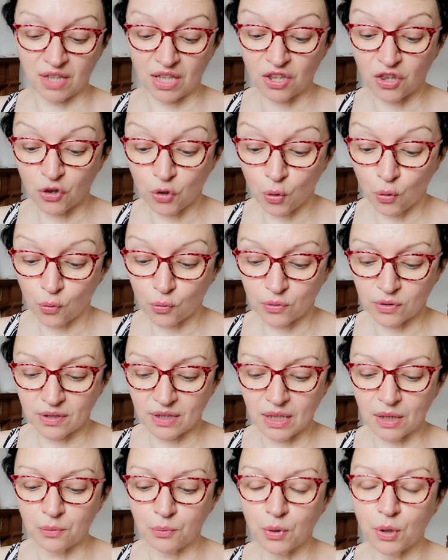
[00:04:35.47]
They thought
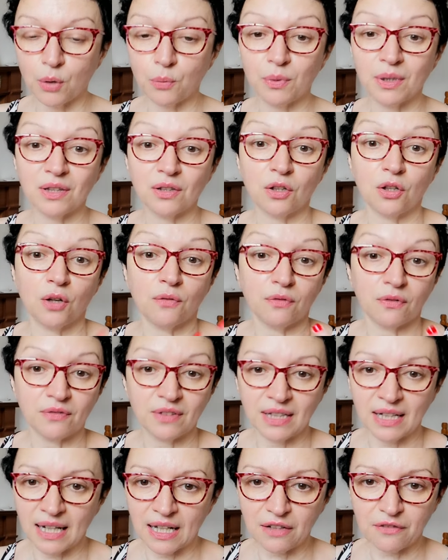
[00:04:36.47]
they were with the love of
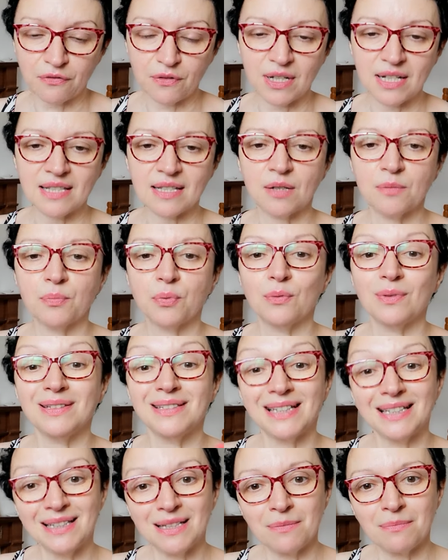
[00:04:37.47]
their life, for example,
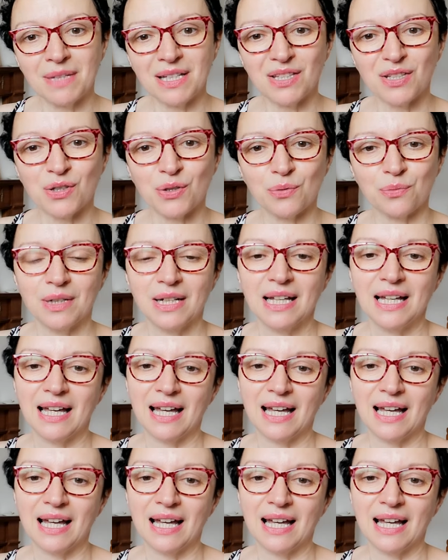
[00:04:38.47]
and then they met you,